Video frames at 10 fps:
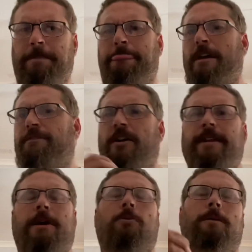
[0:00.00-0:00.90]
Find
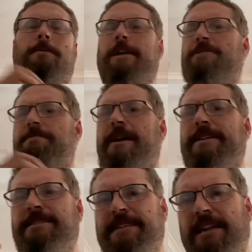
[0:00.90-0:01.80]
out what each party
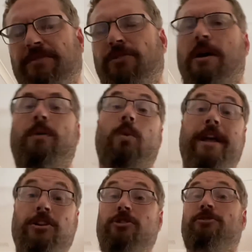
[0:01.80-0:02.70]
stands for and where
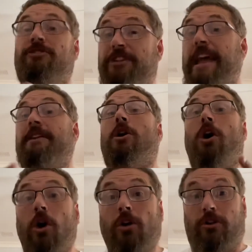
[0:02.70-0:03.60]
you stand
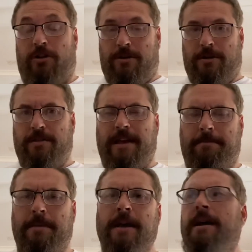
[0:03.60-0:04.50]
on
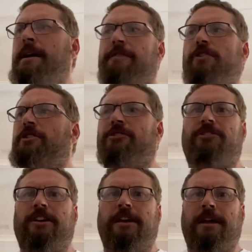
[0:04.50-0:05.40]
them. If you can
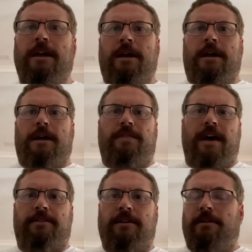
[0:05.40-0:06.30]
see
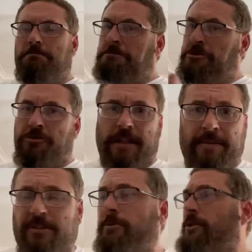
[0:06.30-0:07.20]
that you're a Labour
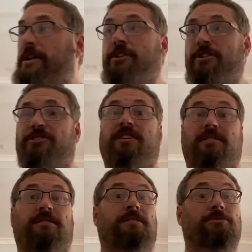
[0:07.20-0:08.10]
supporter and you can see
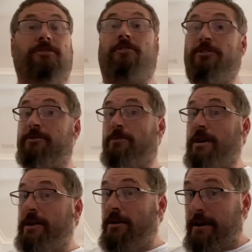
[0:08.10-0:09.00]
that the Liberals have got some
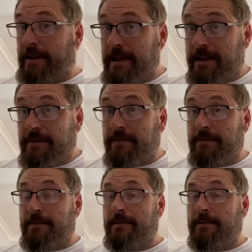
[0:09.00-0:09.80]
great ideas,